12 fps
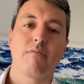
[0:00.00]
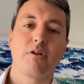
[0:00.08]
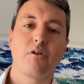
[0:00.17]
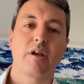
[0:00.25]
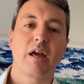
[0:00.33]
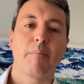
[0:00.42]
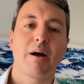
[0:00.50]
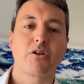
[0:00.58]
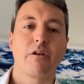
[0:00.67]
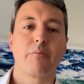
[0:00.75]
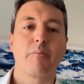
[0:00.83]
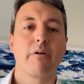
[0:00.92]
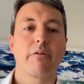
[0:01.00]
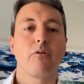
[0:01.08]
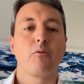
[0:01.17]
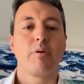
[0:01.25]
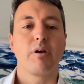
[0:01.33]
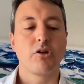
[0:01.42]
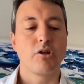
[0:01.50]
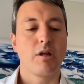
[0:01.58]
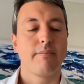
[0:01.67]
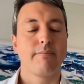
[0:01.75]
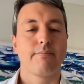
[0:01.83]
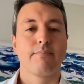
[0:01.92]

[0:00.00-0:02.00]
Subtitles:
a UK bachelor's, master's or PhD.